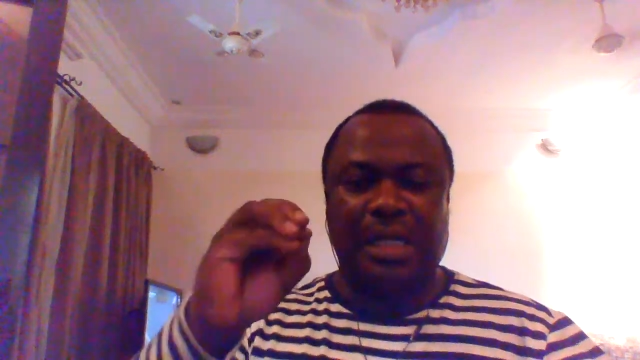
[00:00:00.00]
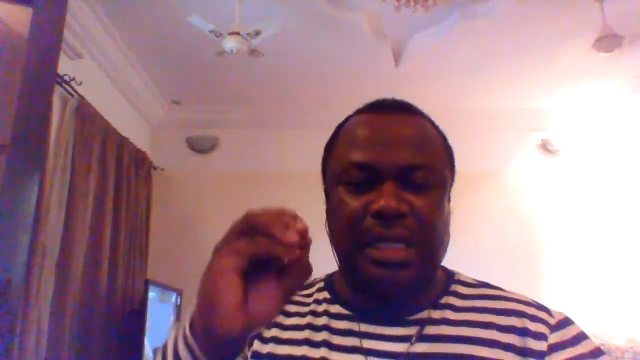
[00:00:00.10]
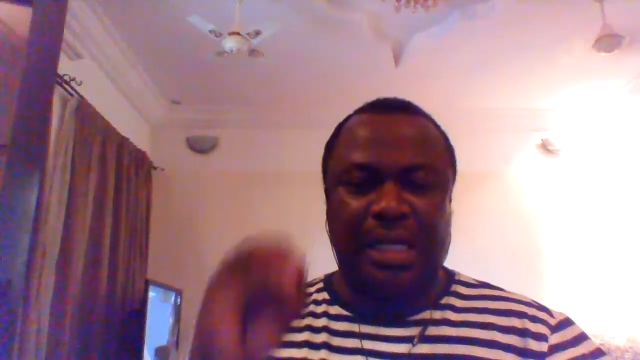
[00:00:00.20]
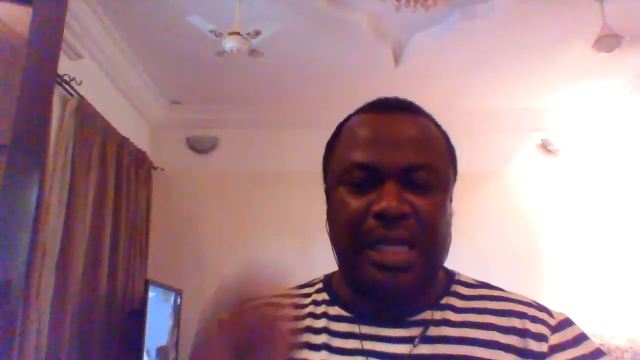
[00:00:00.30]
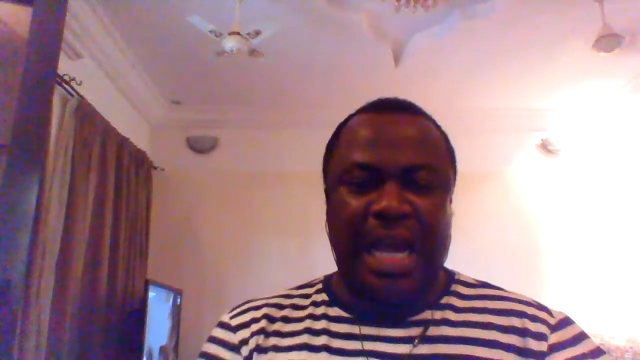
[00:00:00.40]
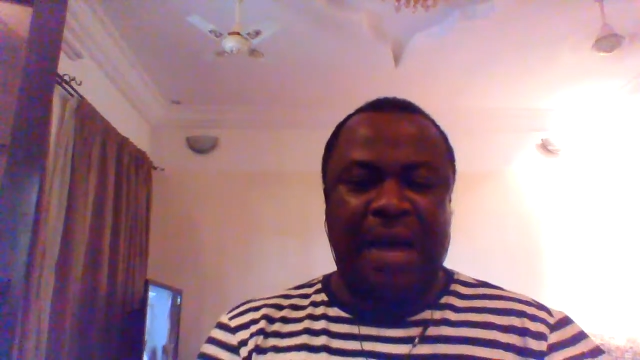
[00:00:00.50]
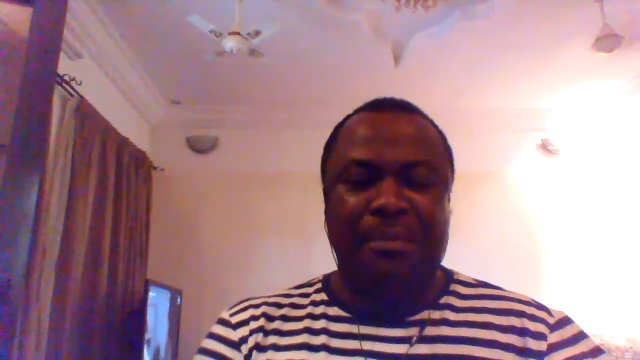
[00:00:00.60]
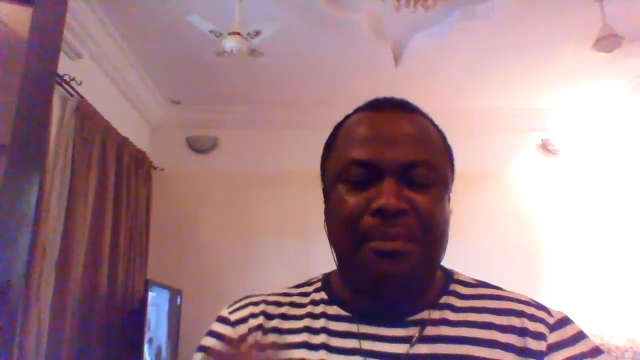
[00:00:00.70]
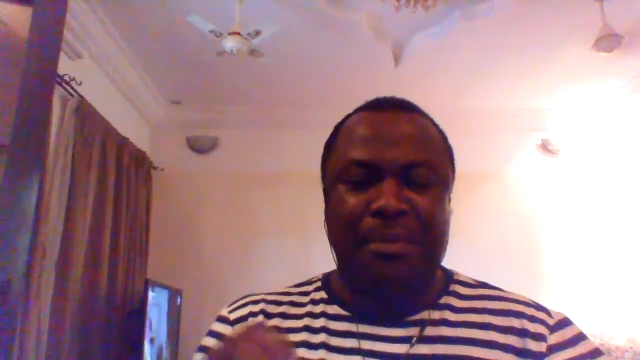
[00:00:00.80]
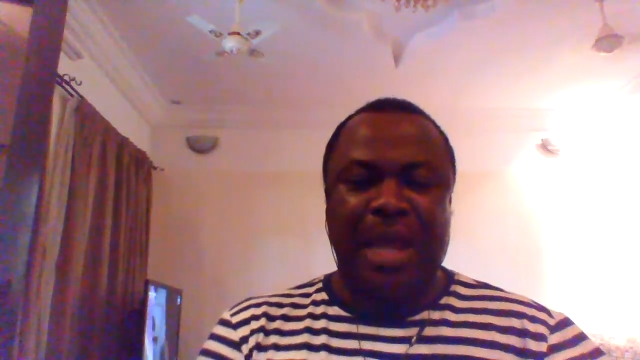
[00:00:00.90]
their
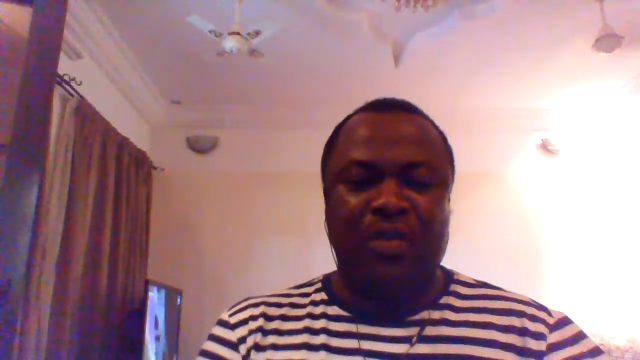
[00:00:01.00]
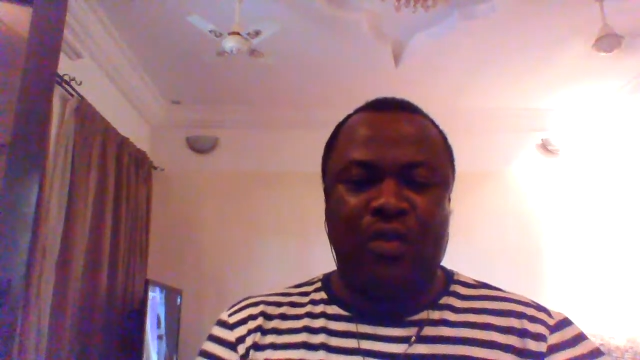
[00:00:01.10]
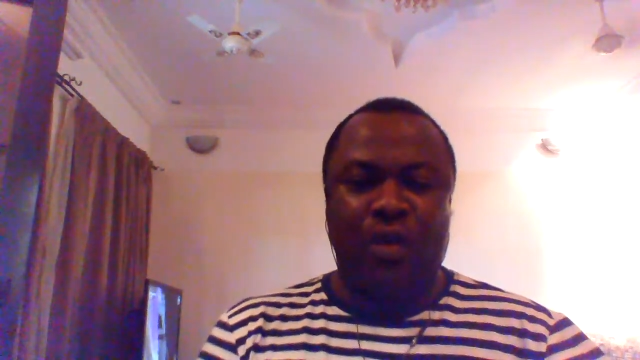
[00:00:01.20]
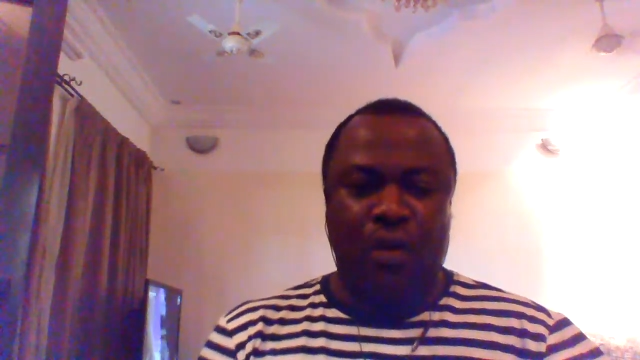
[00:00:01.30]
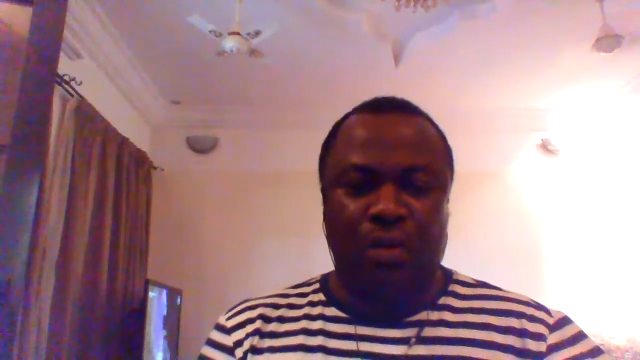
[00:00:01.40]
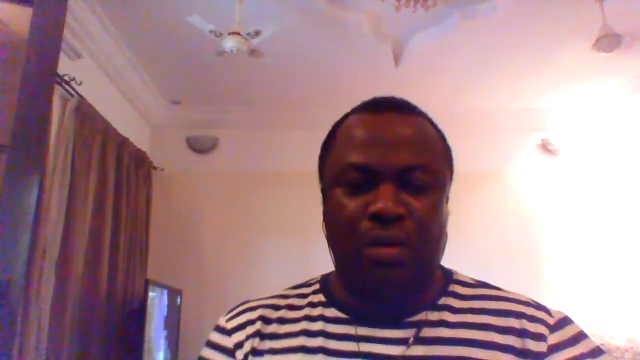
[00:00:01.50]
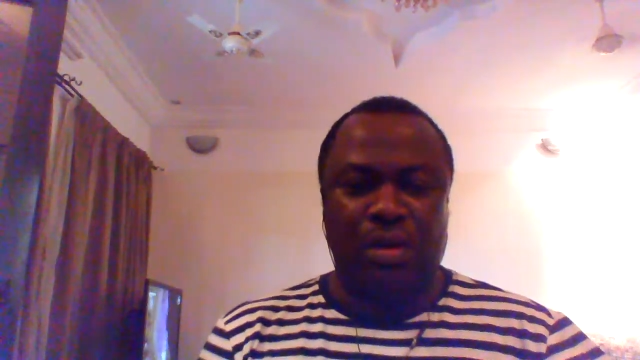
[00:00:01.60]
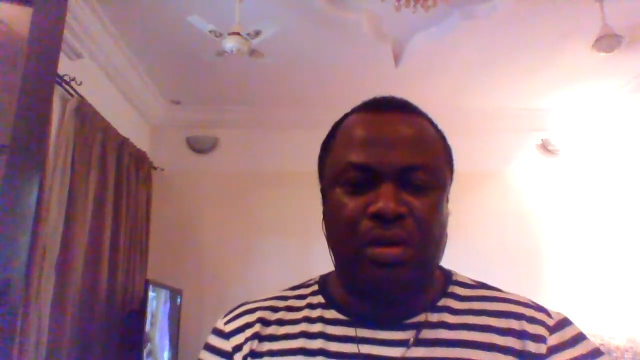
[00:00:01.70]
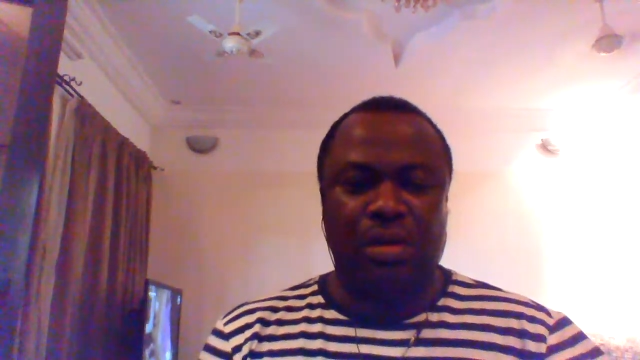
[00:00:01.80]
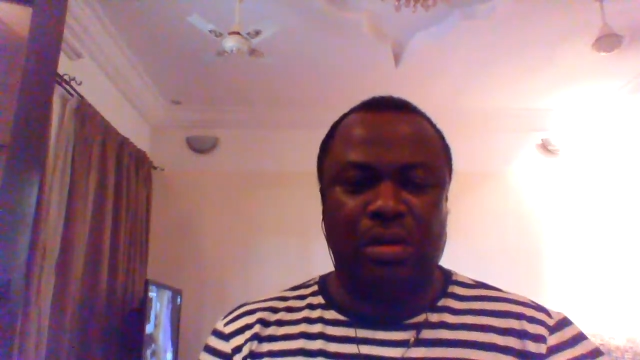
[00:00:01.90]
main role
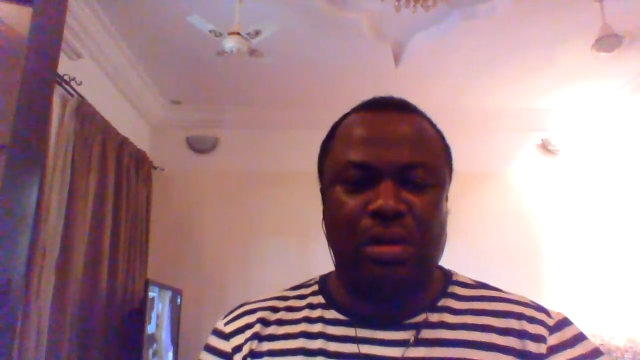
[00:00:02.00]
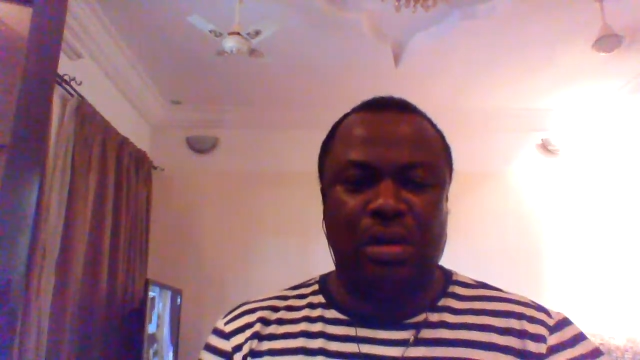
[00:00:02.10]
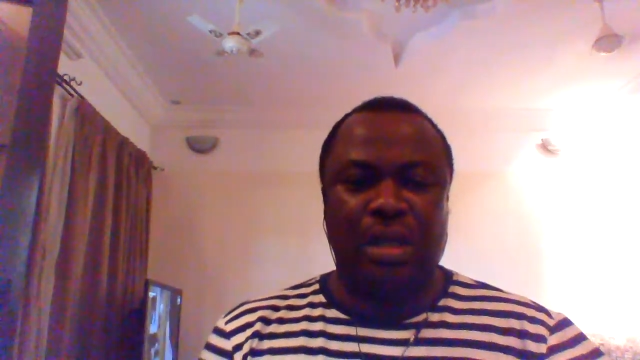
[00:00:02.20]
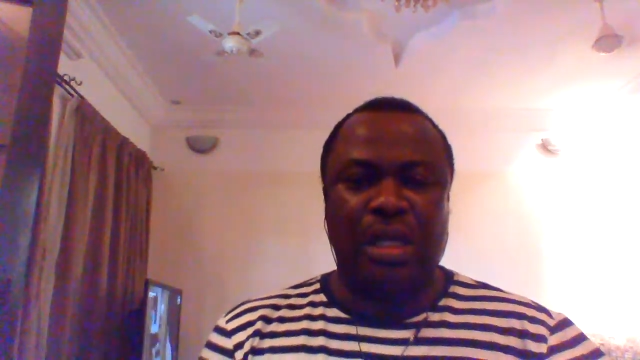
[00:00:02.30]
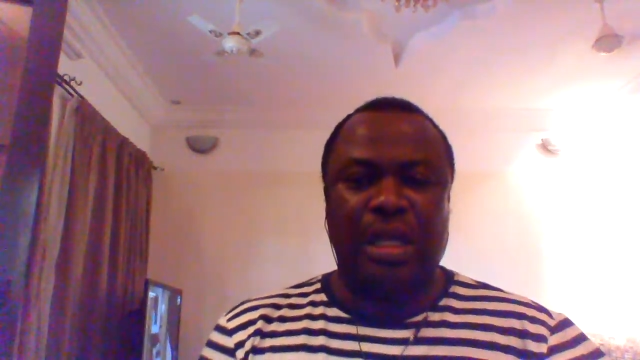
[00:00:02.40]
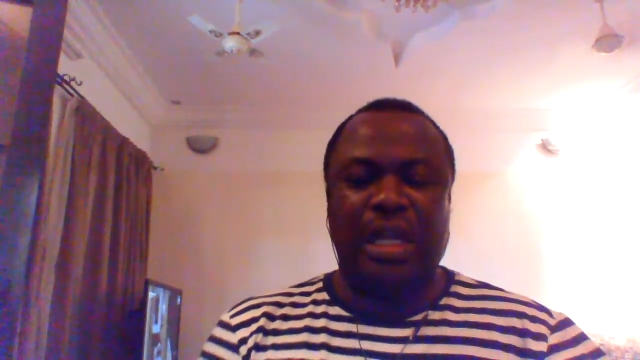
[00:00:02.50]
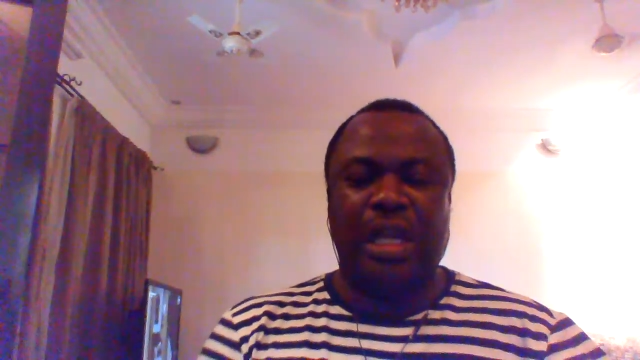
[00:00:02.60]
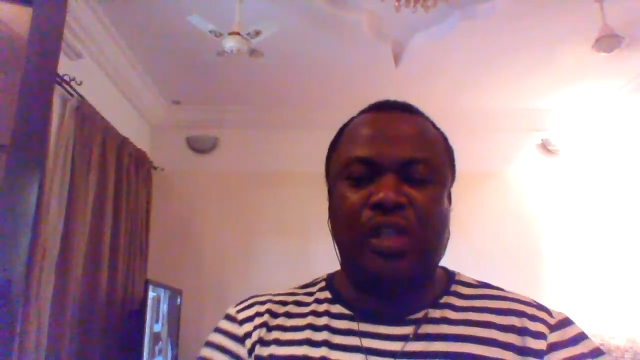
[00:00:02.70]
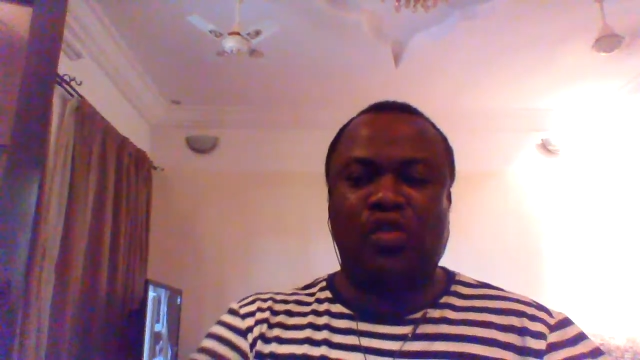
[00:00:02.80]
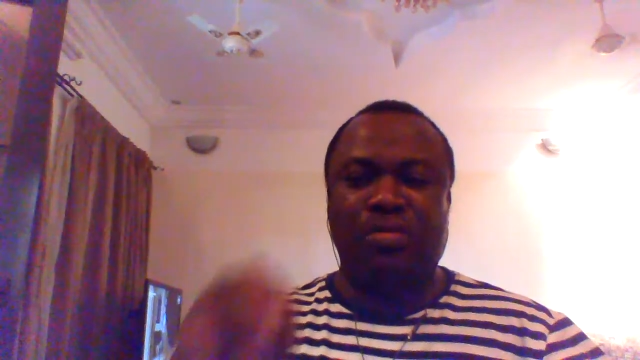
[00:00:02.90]

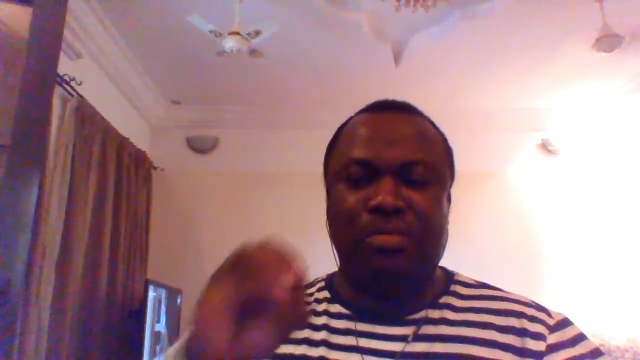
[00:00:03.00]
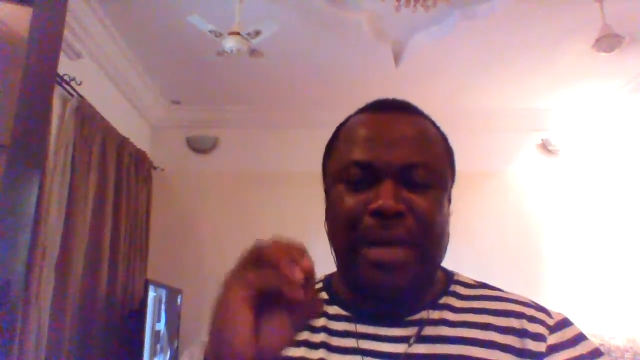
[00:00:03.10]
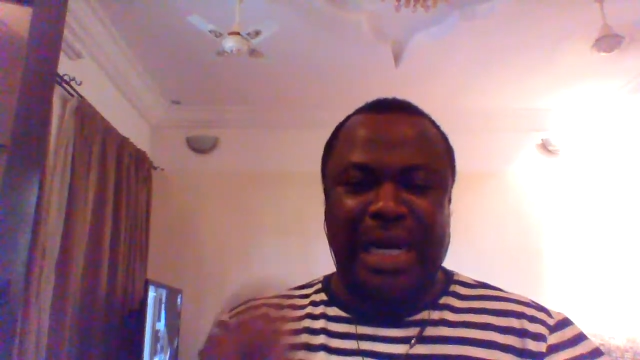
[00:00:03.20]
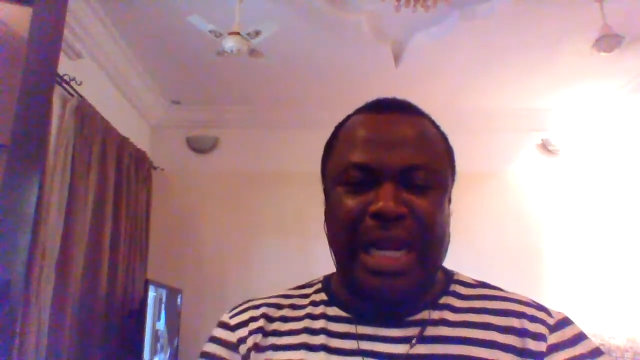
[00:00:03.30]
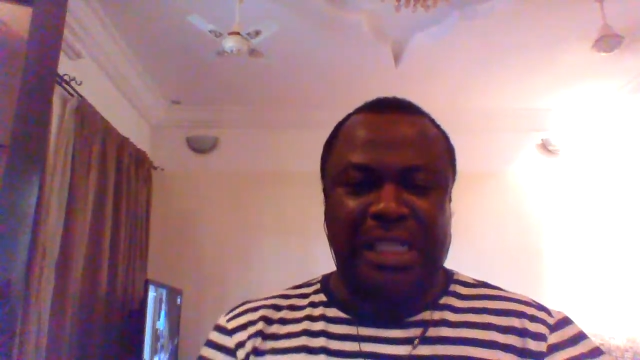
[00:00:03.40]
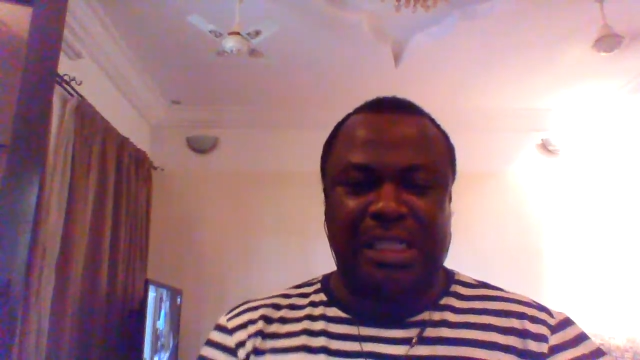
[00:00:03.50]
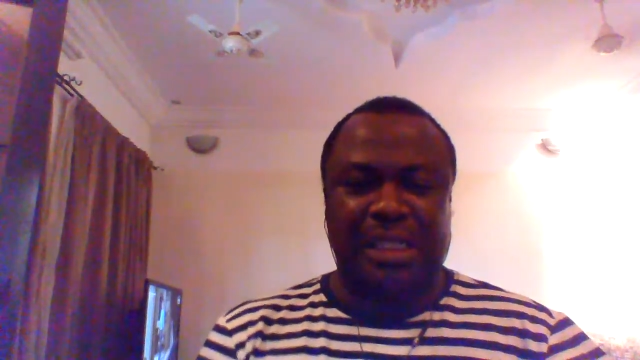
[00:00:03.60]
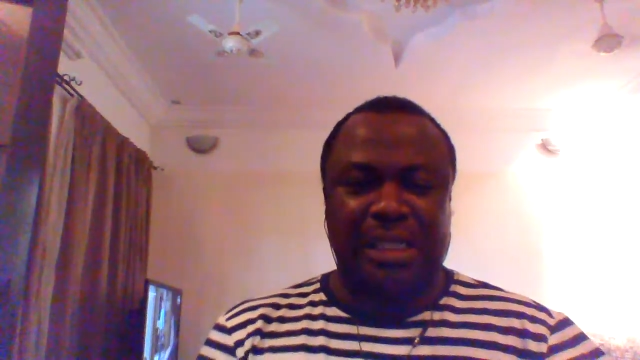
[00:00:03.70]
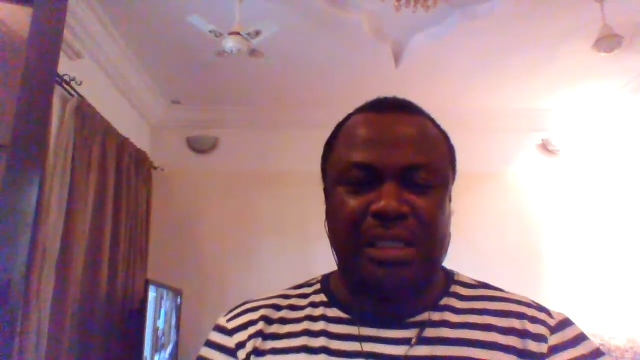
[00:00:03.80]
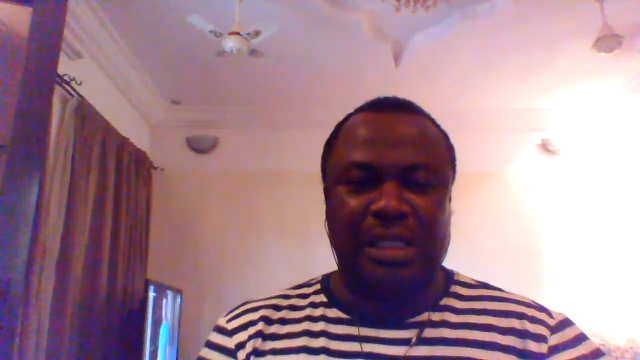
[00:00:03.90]
is to manage